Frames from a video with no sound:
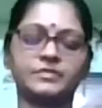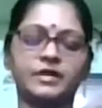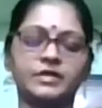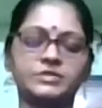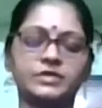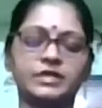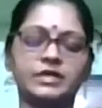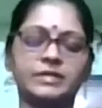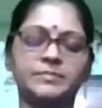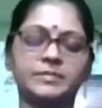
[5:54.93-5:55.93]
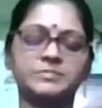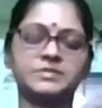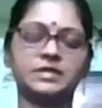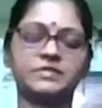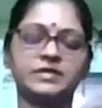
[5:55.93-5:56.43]
As you keep
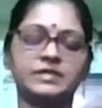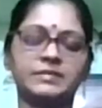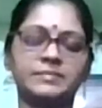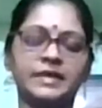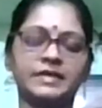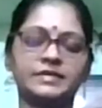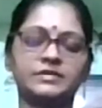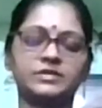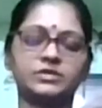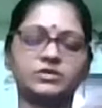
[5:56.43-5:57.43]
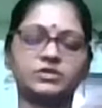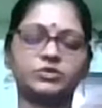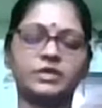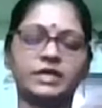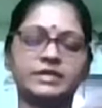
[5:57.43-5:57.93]
observing the breath, you
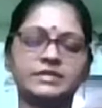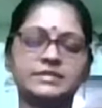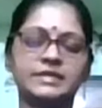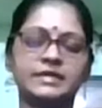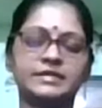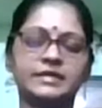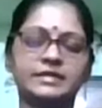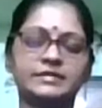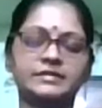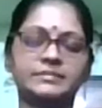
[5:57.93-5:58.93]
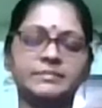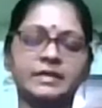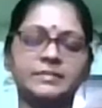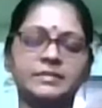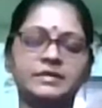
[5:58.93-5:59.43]
would understand that
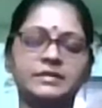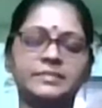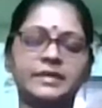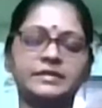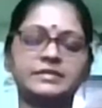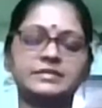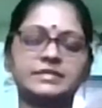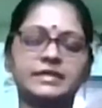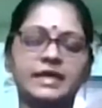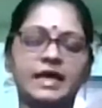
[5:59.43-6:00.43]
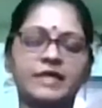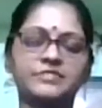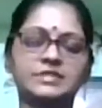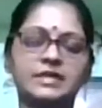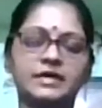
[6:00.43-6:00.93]
maybe the breath is little
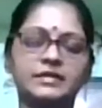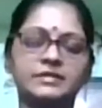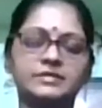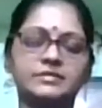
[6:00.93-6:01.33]
haphazard,